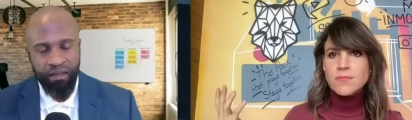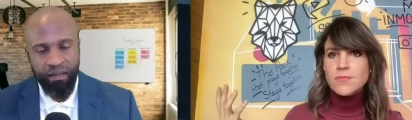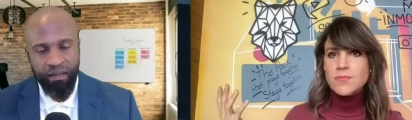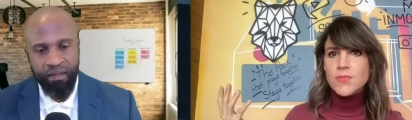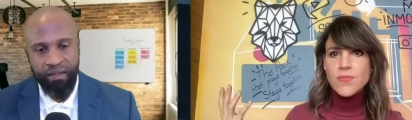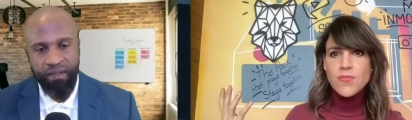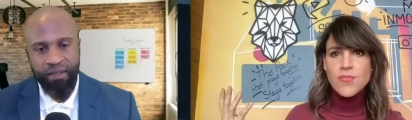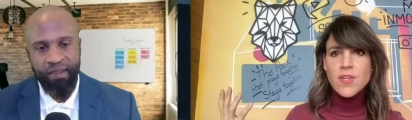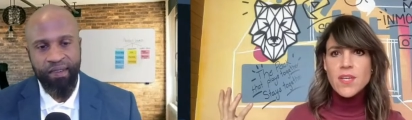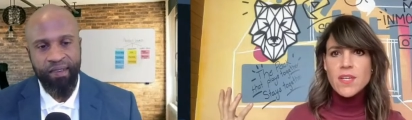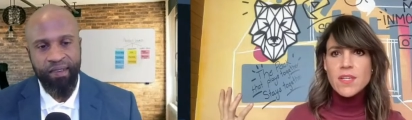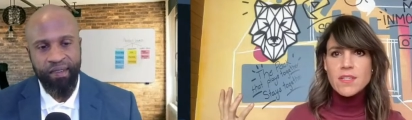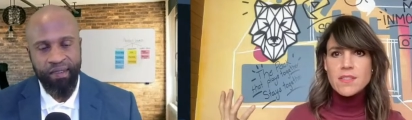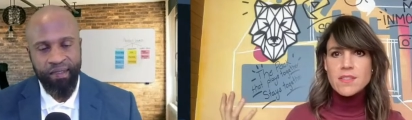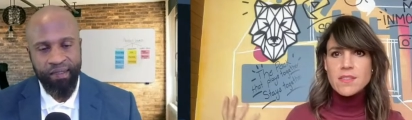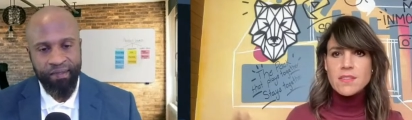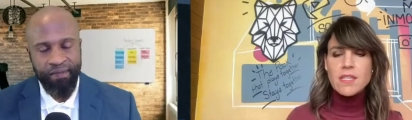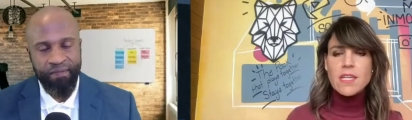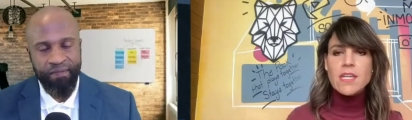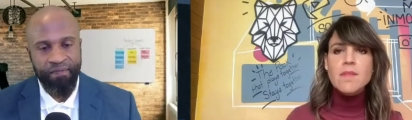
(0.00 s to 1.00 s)
Speaker 1: for
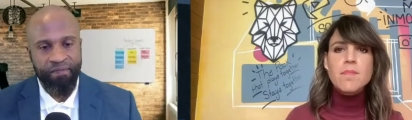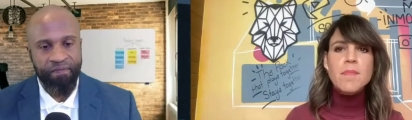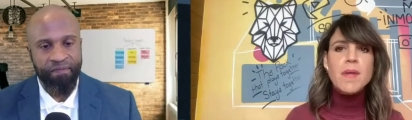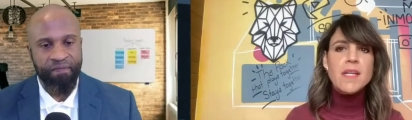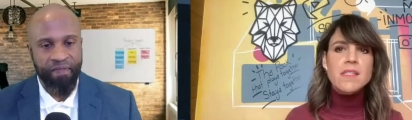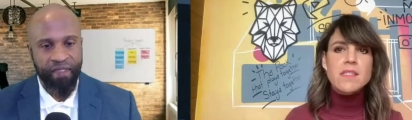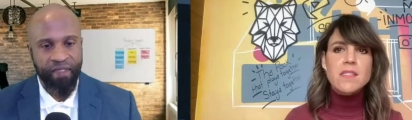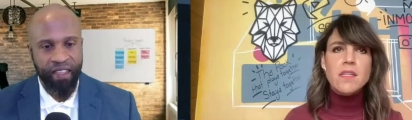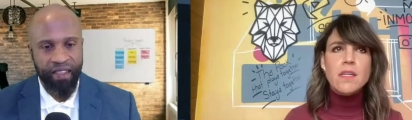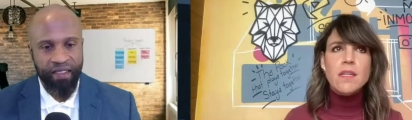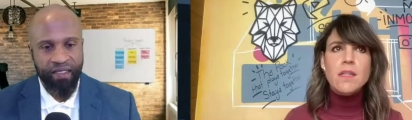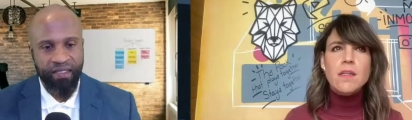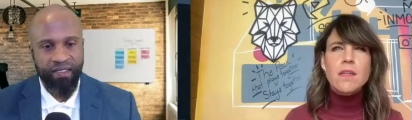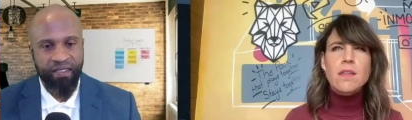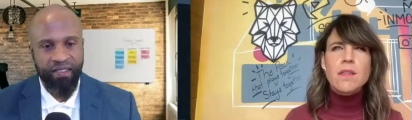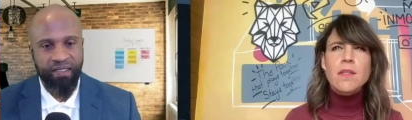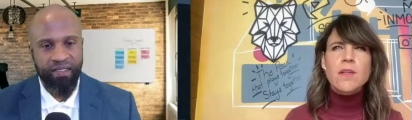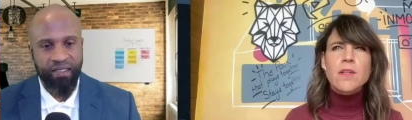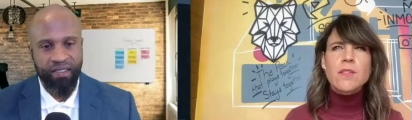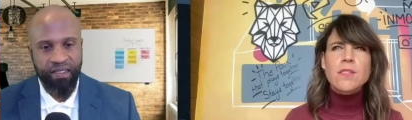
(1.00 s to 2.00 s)
things in Mexico. Yeah. And
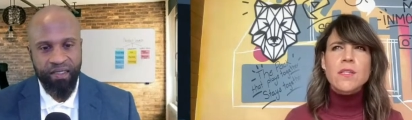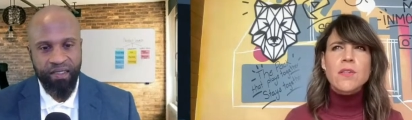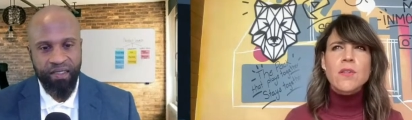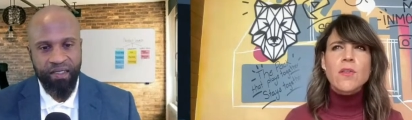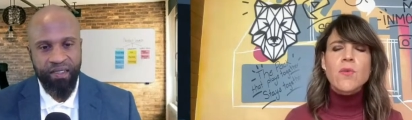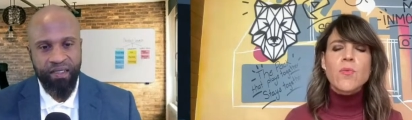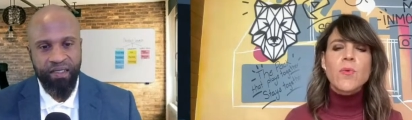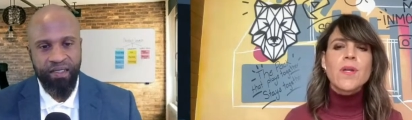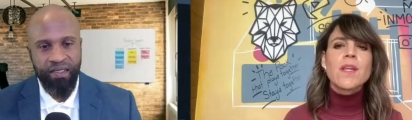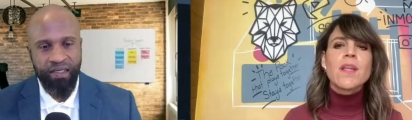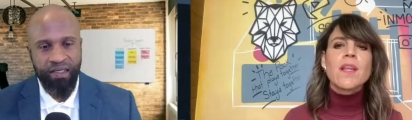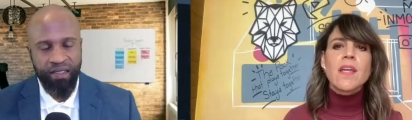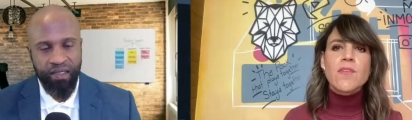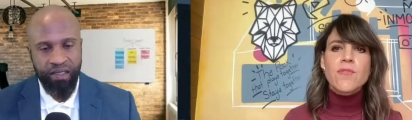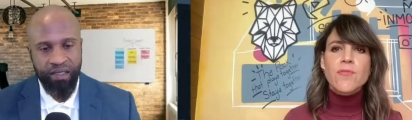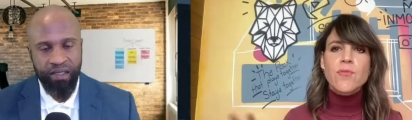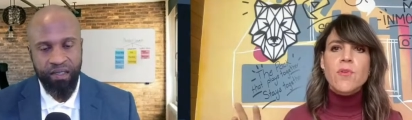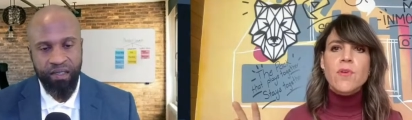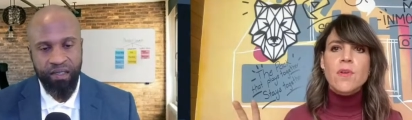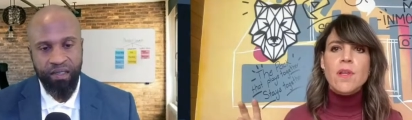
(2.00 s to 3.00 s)
there's another one
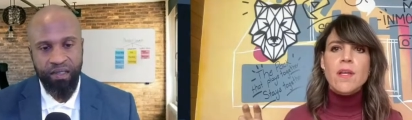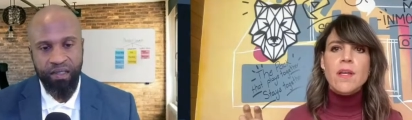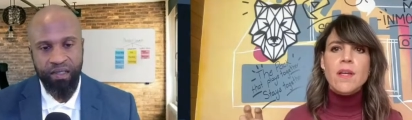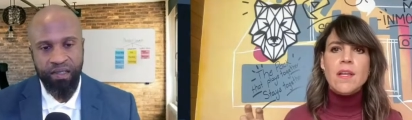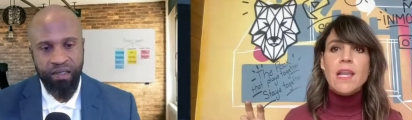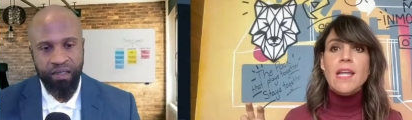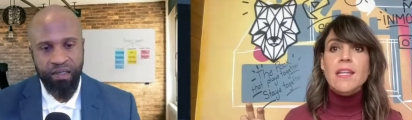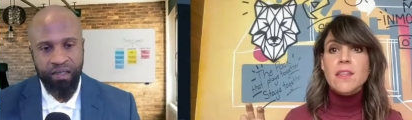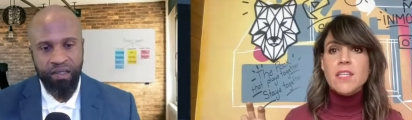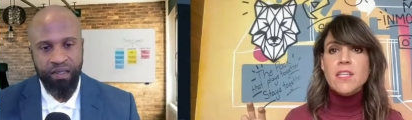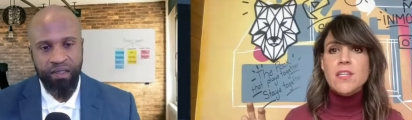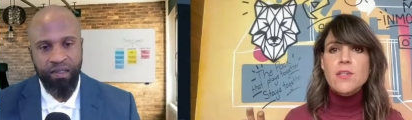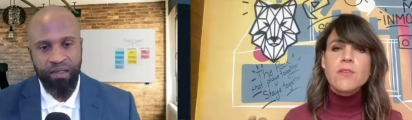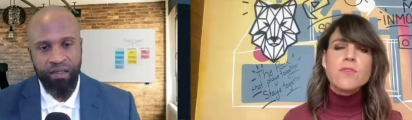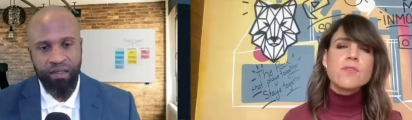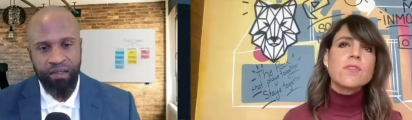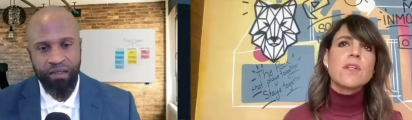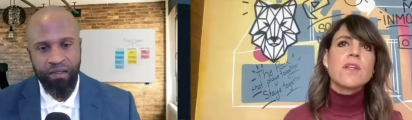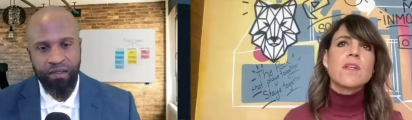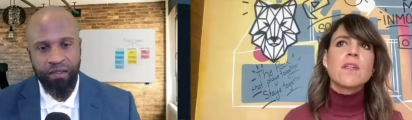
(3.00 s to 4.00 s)
like for la
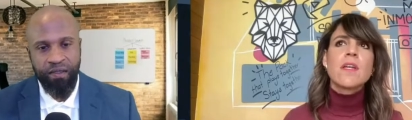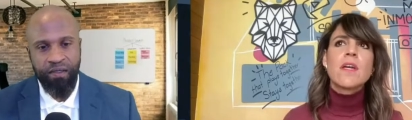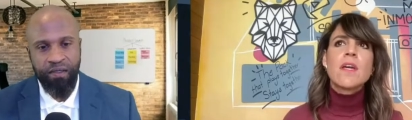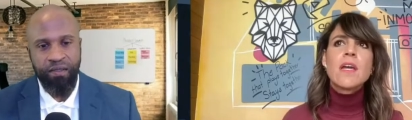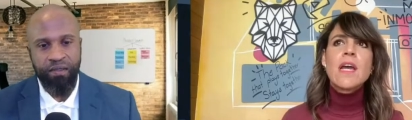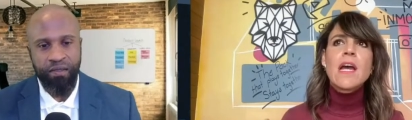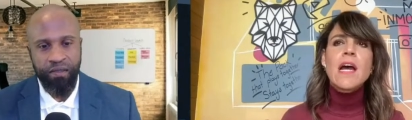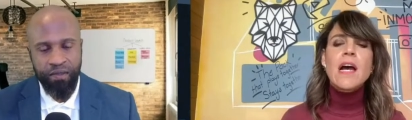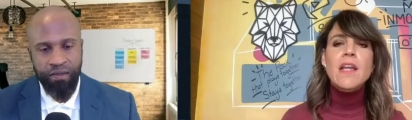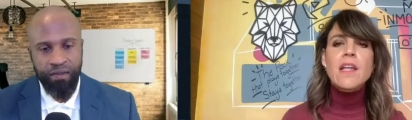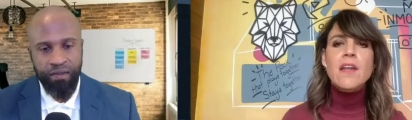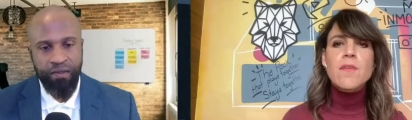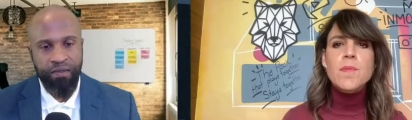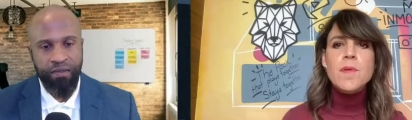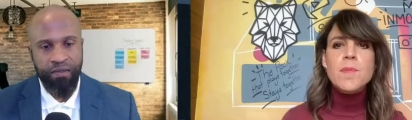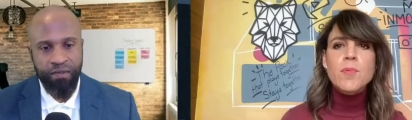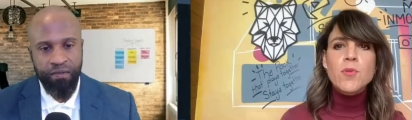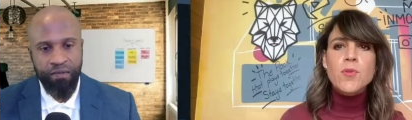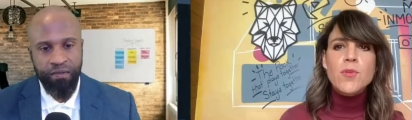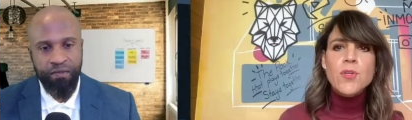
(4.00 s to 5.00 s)
Latinos that a lot of
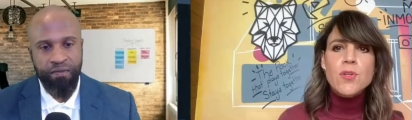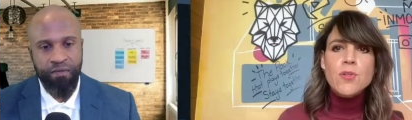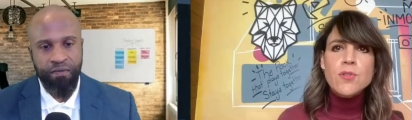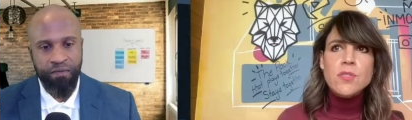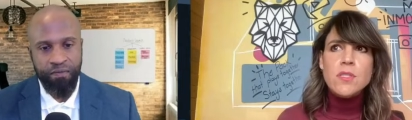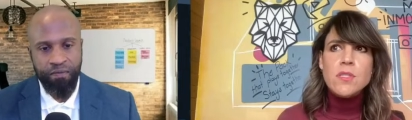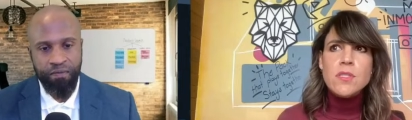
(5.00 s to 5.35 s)
people use.